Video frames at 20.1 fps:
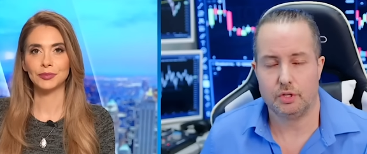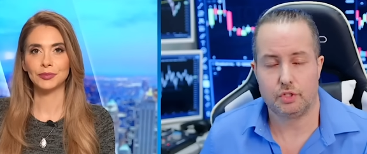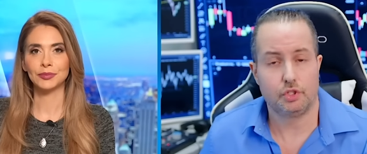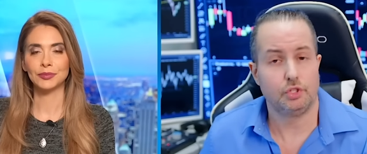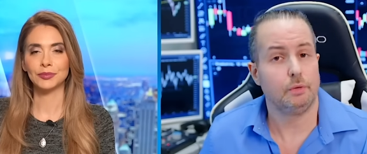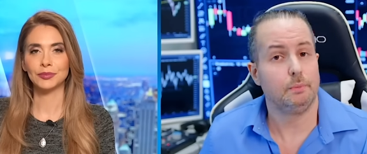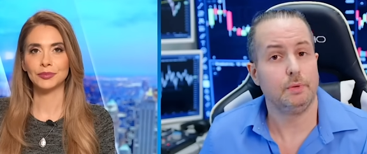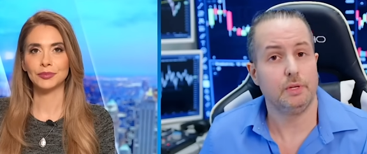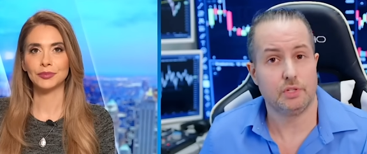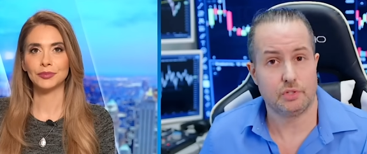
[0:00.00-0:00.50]

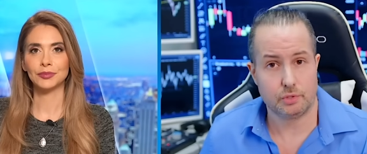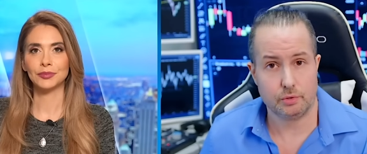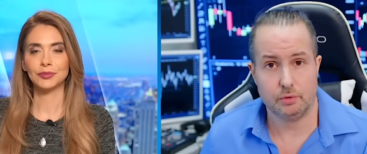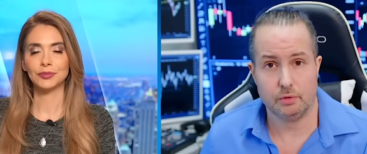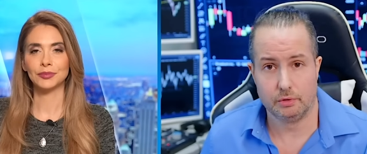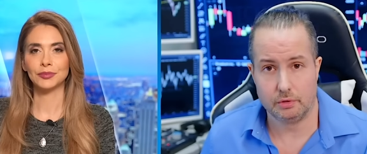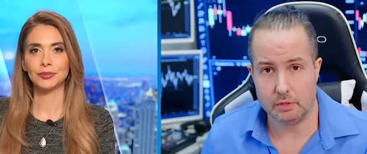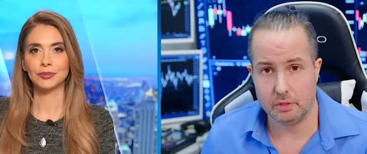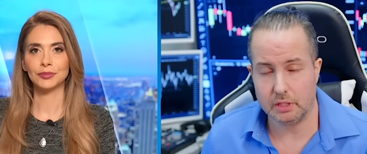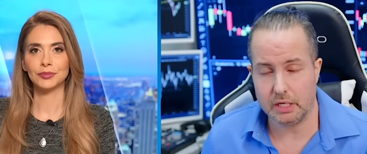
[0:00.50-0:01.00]
Speaker 1: it should be
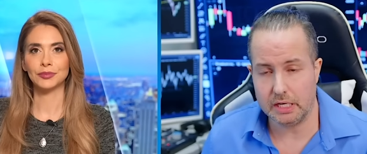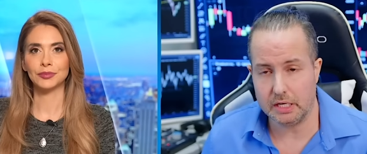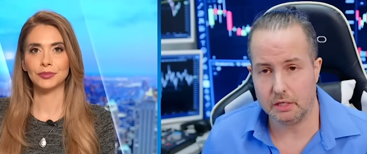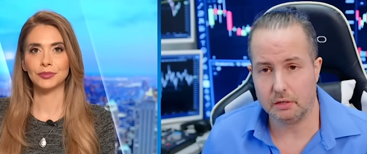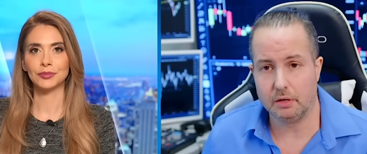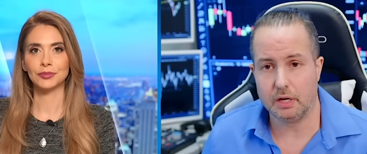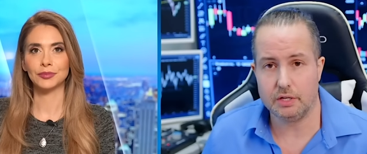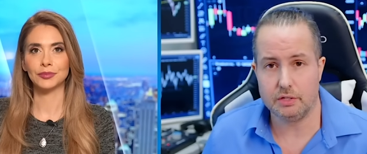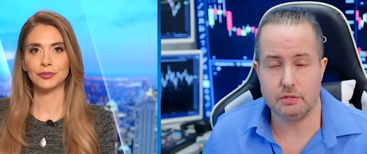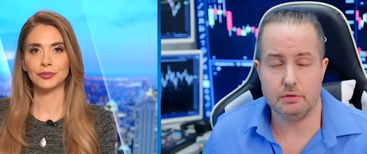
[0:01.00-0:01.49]
sooner than
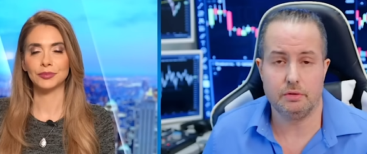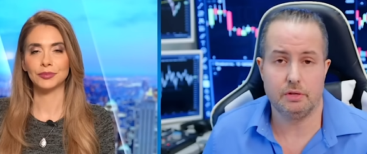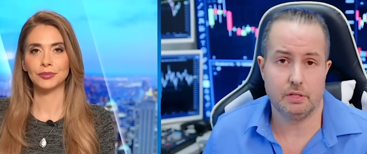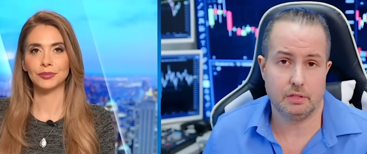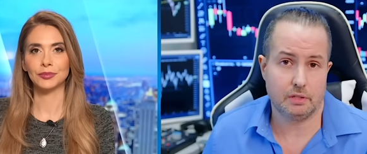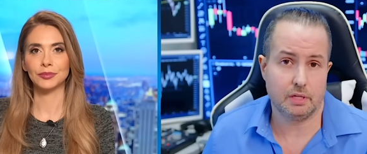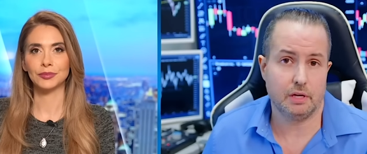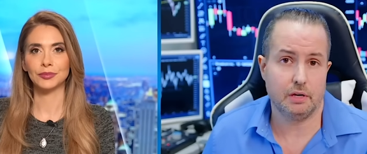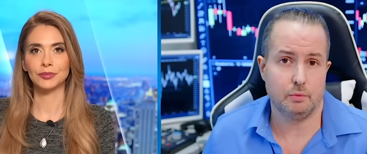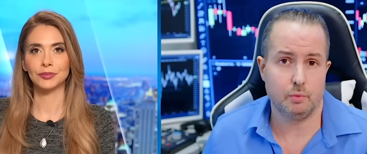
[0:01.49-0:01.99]
later. I do
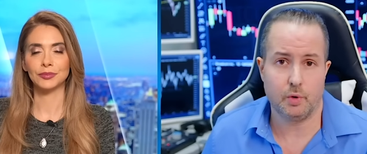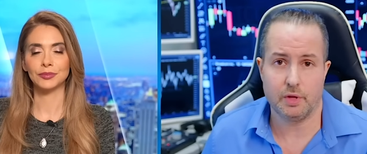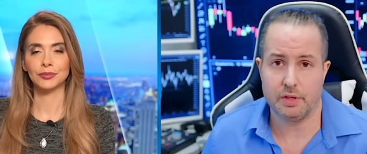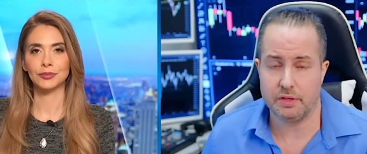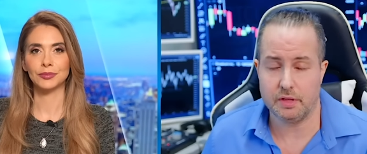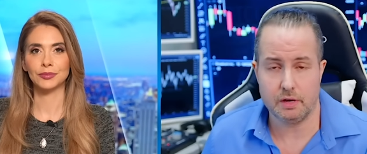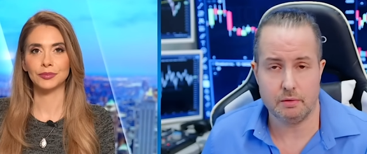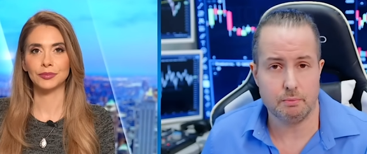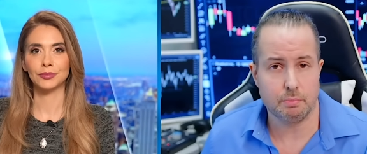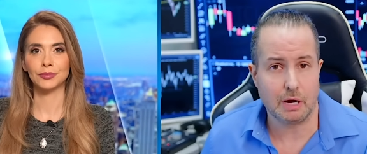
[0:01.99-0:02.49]
think that
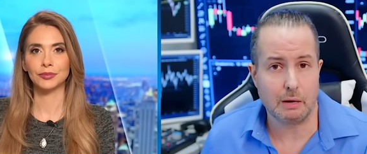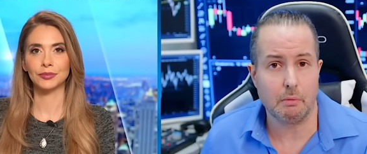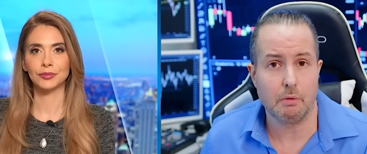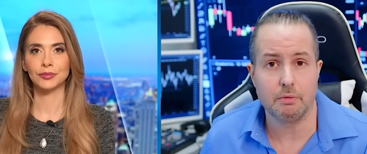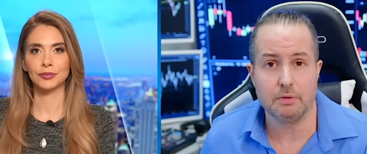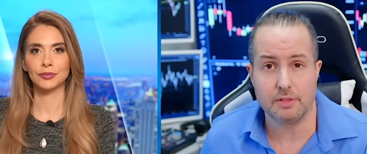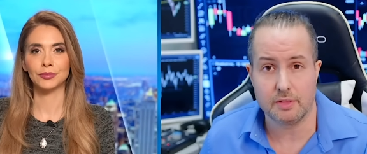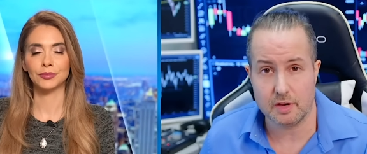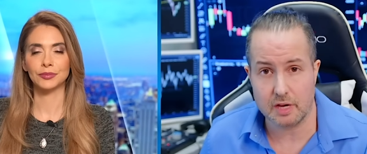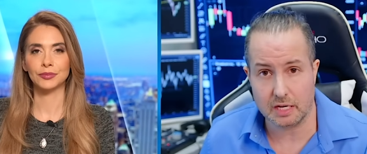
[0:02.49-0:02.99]
within
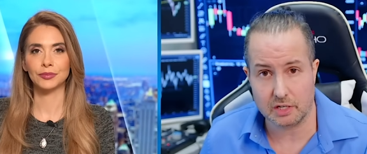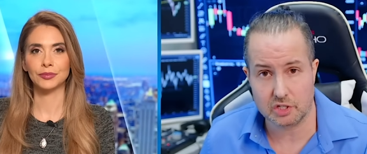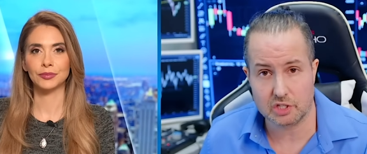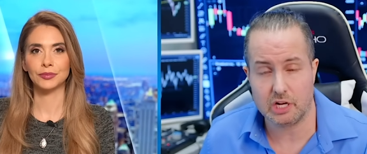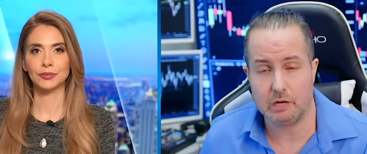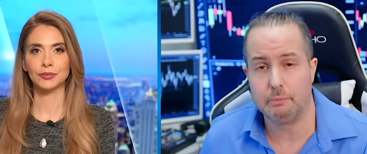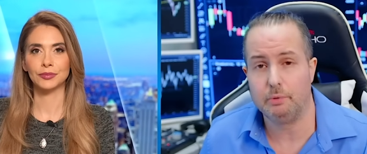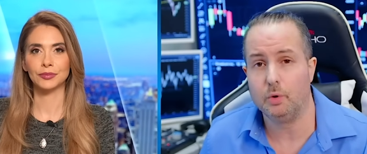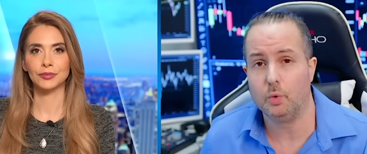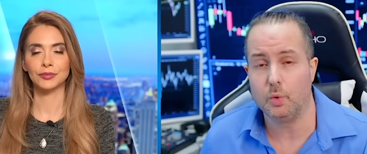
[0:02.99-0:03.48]
probably the
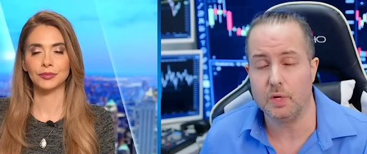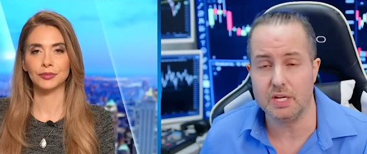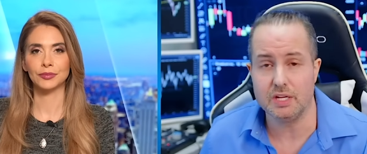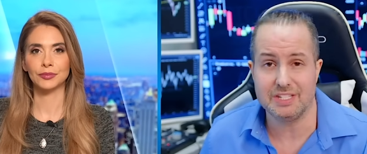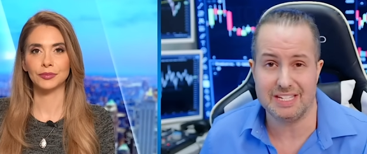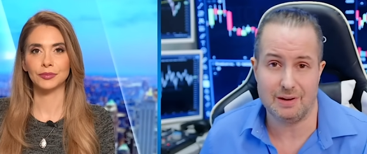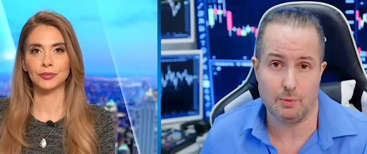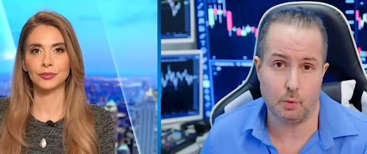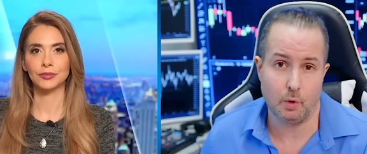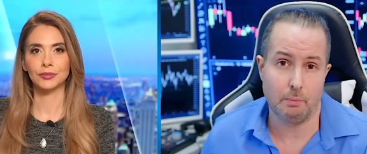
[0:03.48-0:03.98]
next couple of
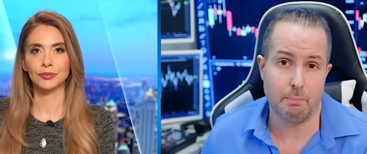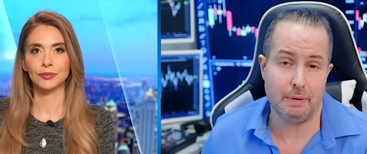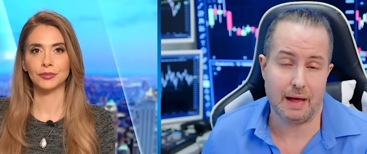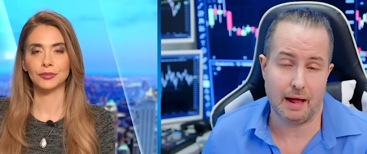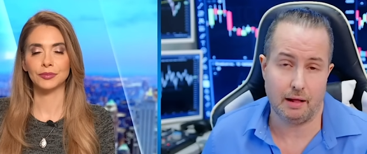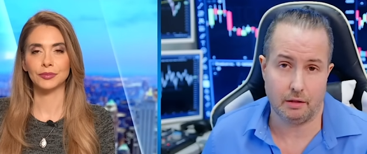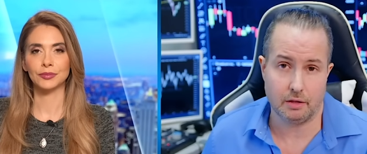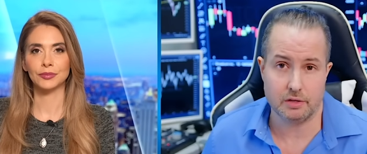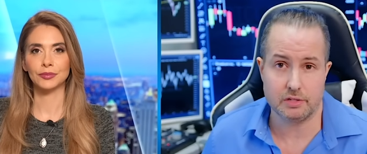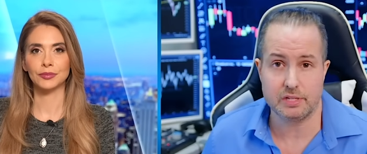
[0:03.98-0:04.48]
weeks, it will
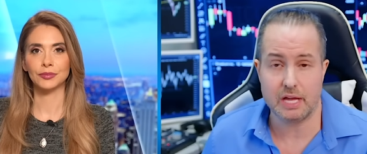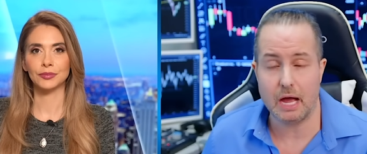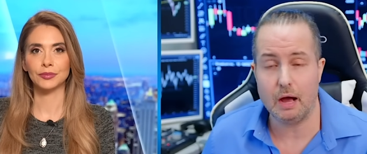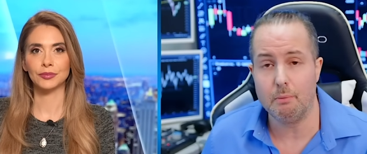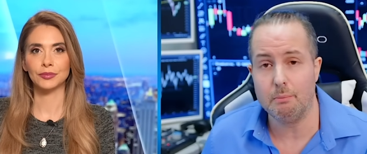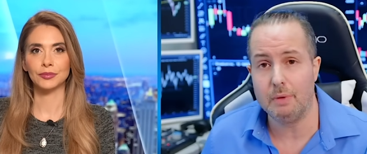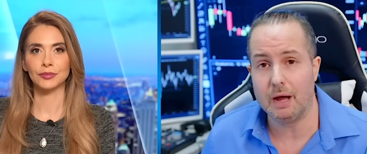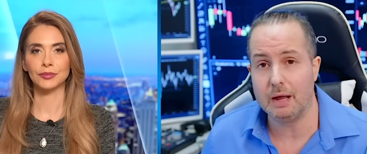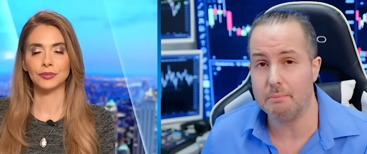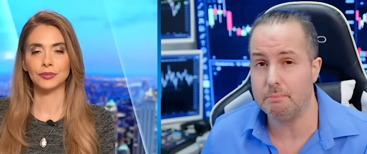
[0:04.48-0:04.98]
balance
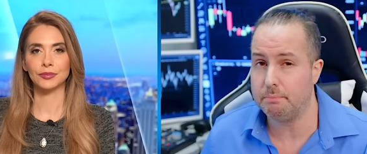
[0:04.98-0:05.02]
out. My